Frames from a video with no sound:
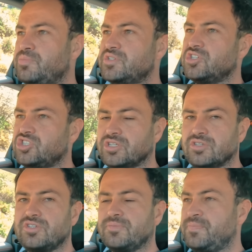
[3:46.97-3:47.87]

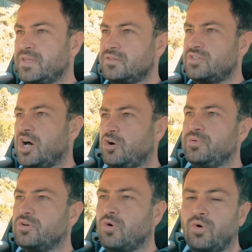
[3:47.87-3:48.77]
positions to help
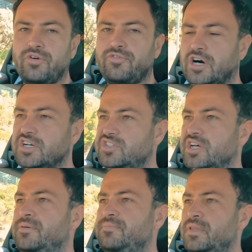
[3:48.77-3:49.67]
you corner faster.